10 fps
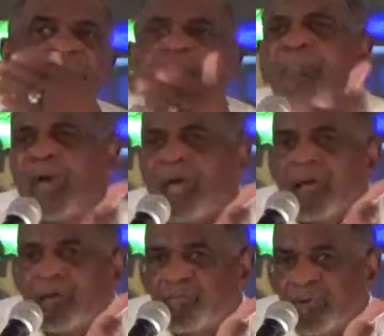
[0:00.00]
get
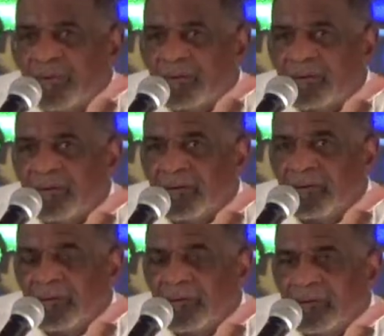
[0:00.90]
mad when
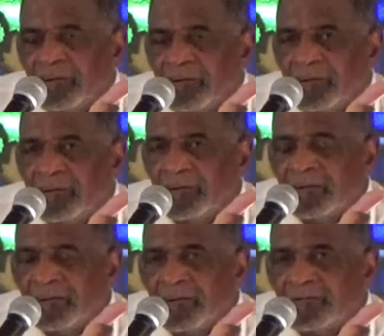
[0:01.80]

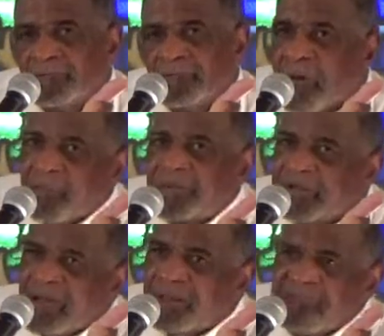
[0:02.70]
they say, Mama,
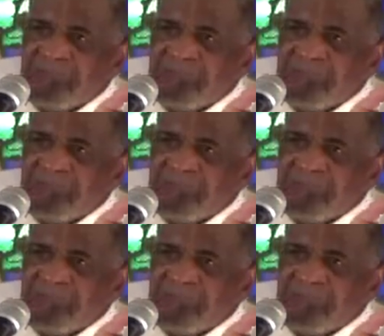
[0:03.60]
Daddy, you're